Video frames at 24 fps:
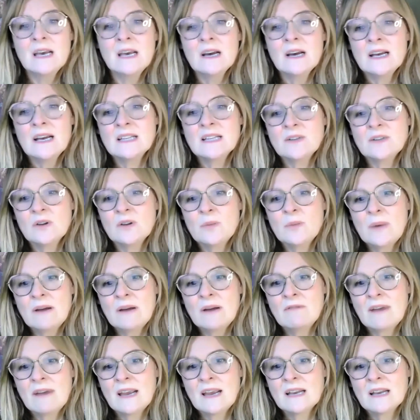It's all about
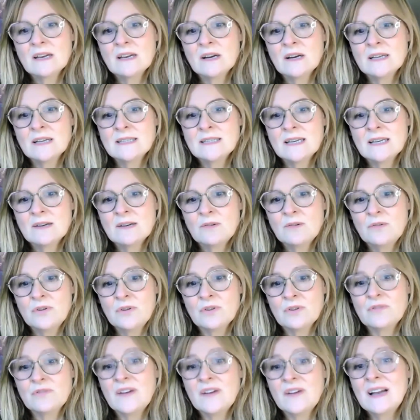recognizing
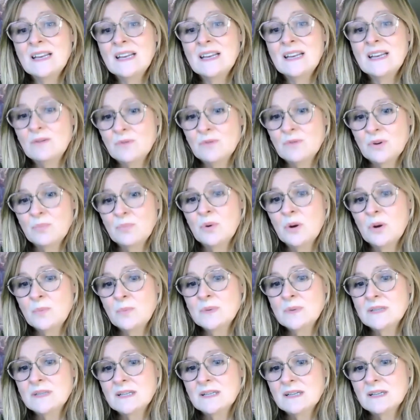your value and your
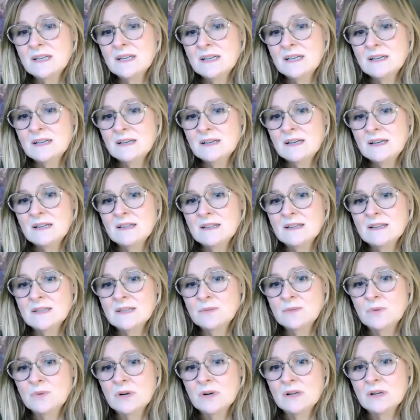purpose in
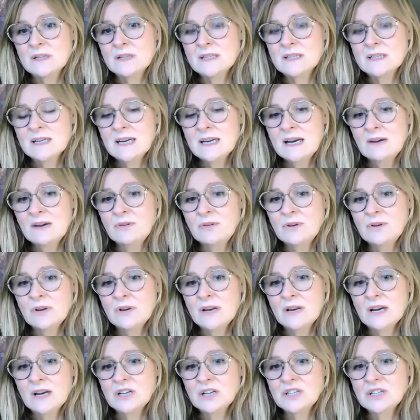this world, and how you
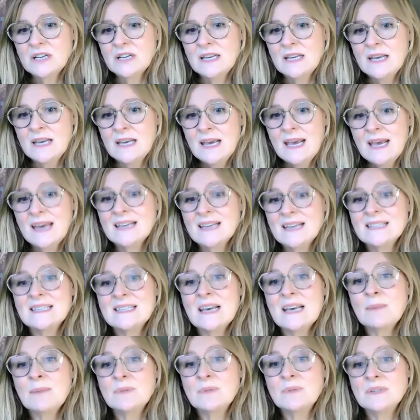can actually
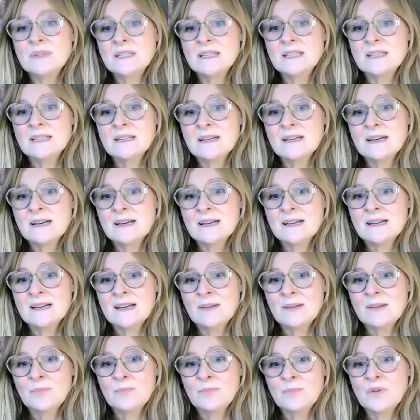accept
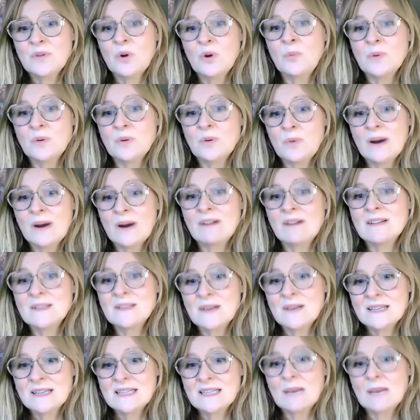and with open awareness,
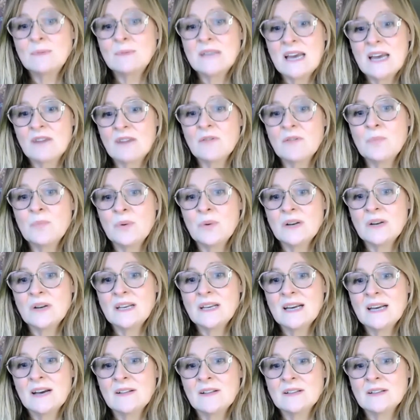accept everybody
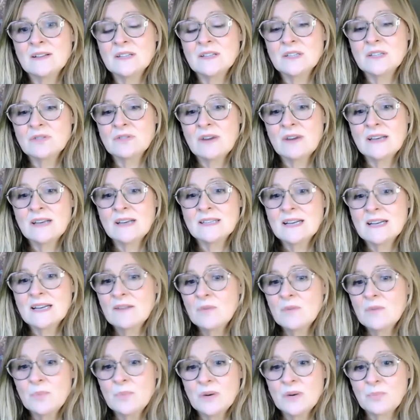and the strengths that
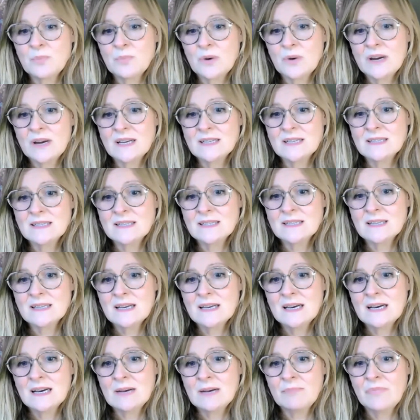everybody brings.
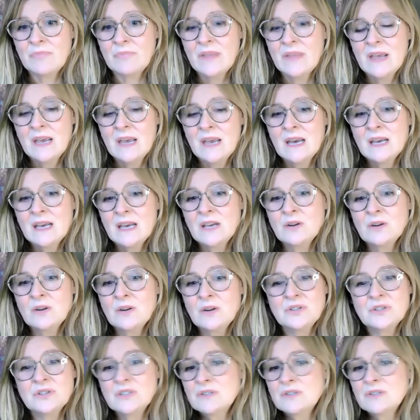You know, it
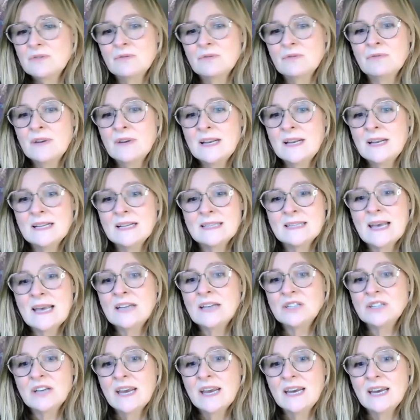just really, it's
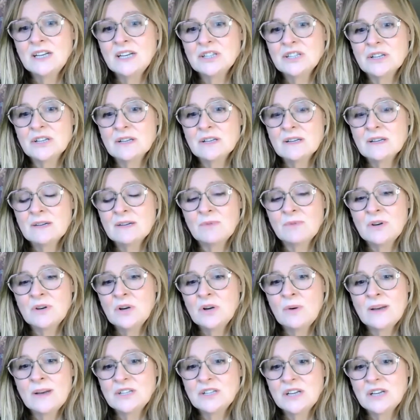education. We
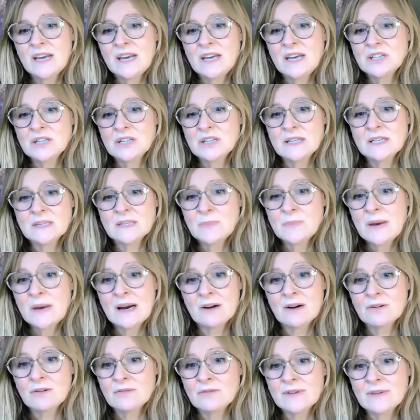know education is
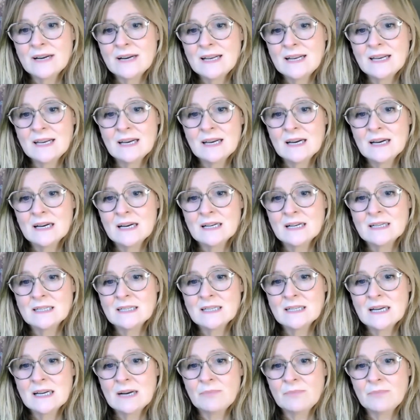power, really. And
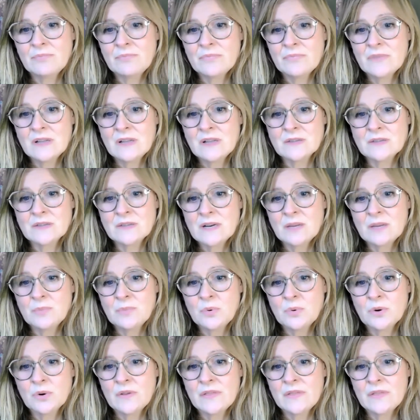it's really
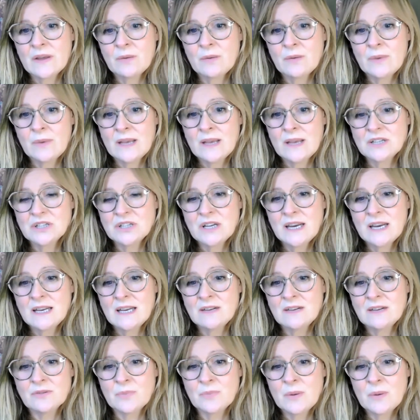important that we
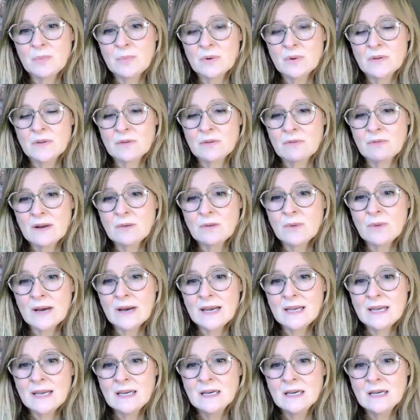educate young people in the right
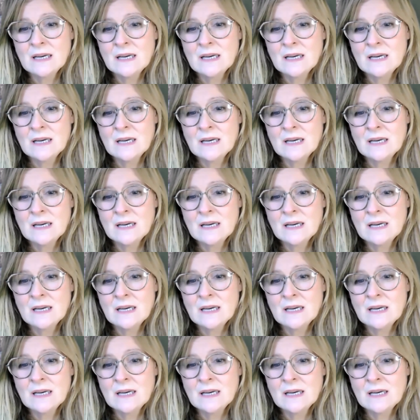way.